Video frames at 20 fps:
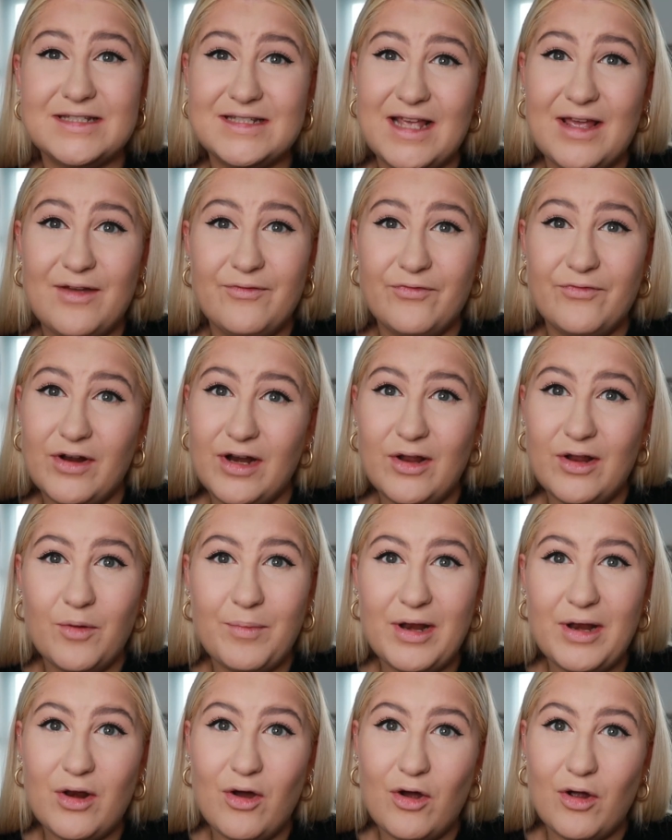sit for a
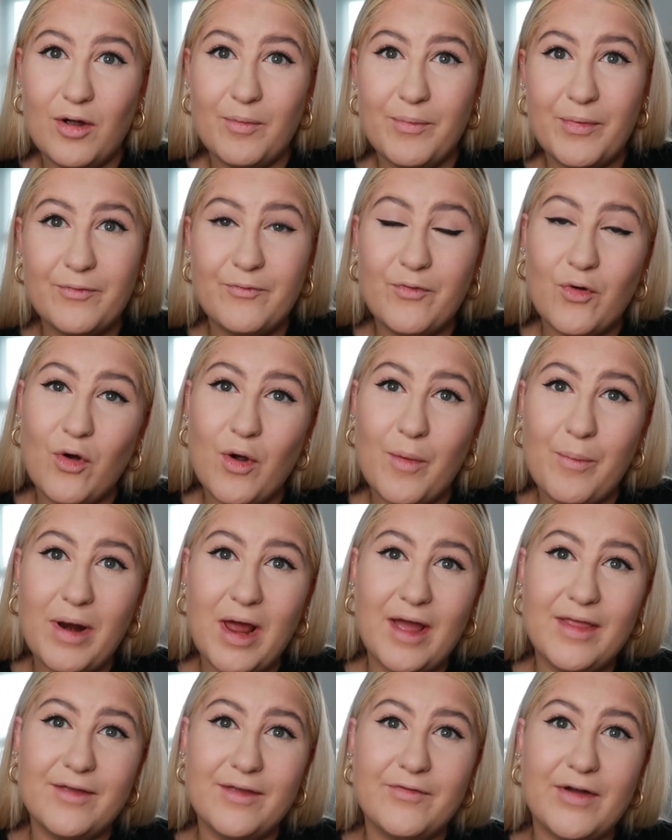little bit longer before
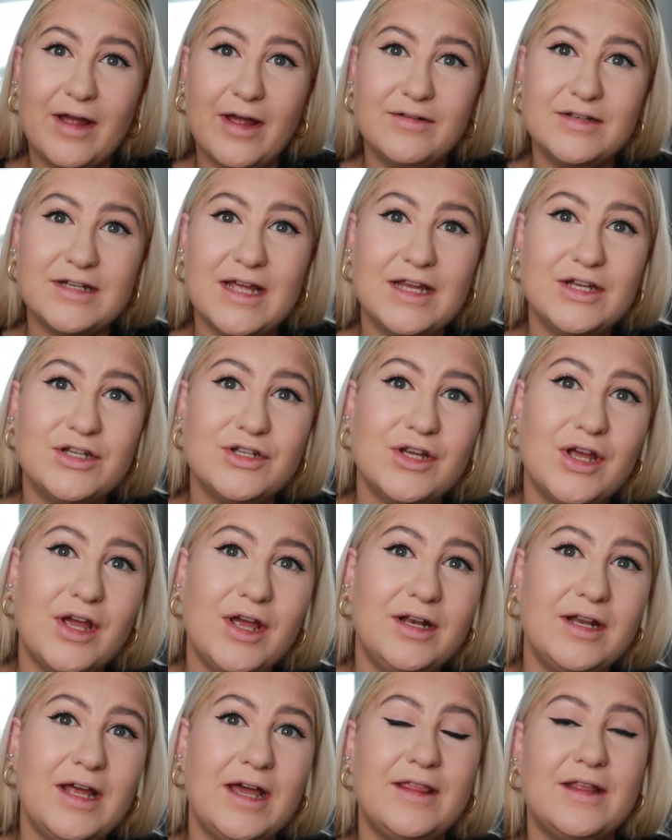applying the foundation,